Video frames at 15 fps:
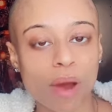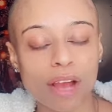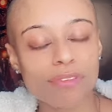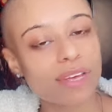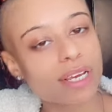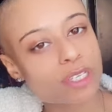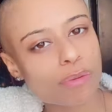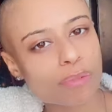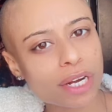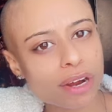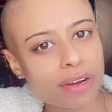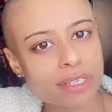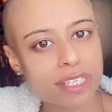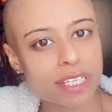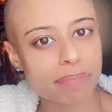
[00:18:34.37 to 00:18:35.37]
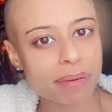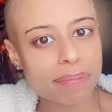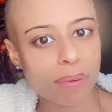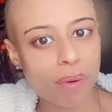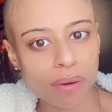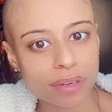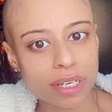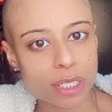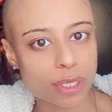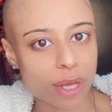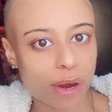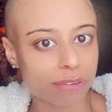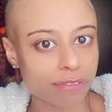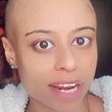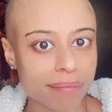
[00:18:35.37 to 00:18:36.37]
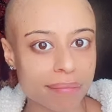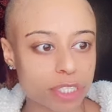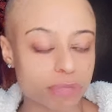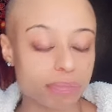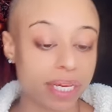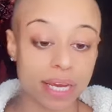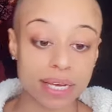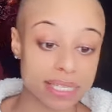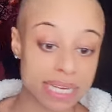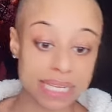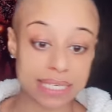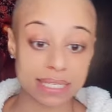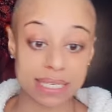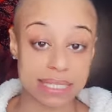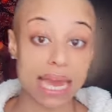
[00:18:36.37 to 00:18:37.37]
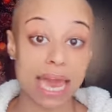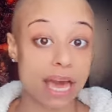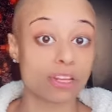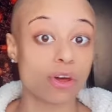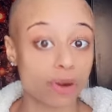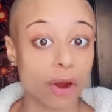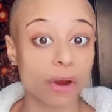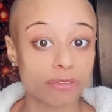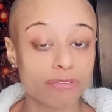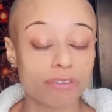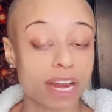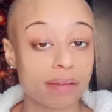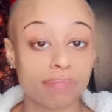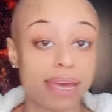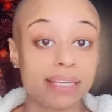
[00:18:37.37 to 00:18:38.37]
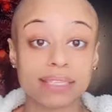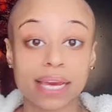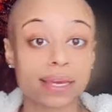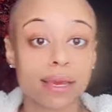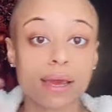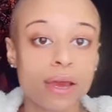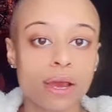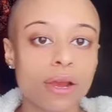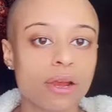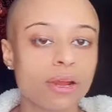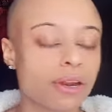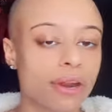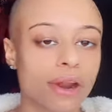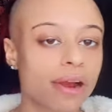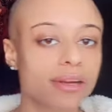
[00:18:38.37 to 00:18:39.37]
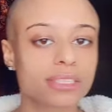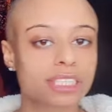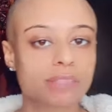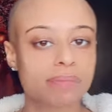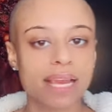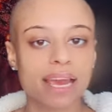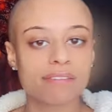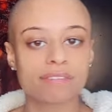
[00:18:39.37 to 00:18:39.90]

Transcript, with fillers: why you think so many narcissistic people on this earth dimension? Because it's it's hell on earth for them. They like narcissists